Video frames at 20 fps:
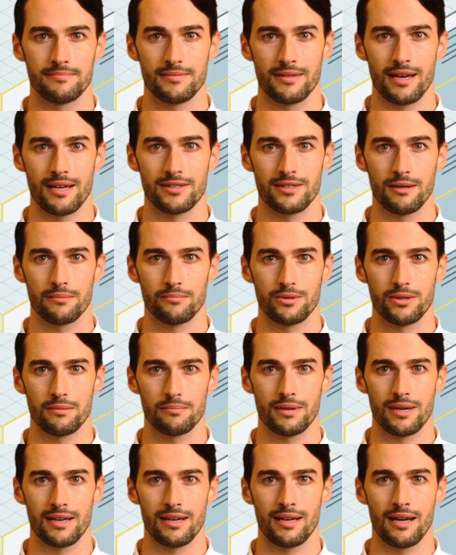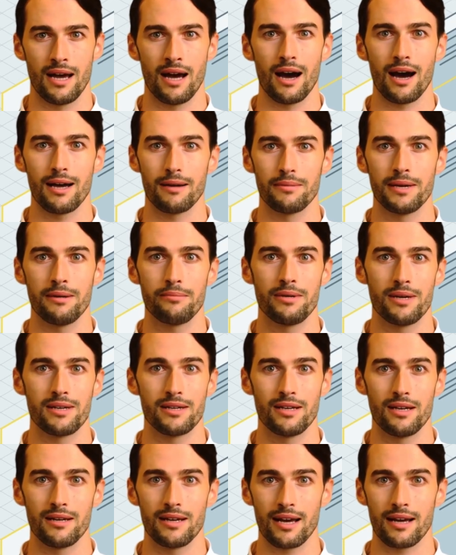SMTP, IMAP
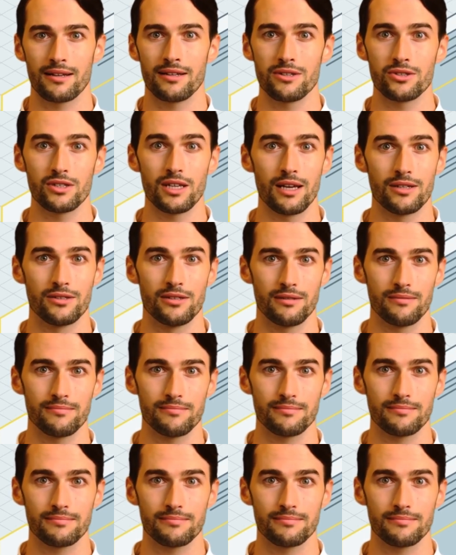command injection.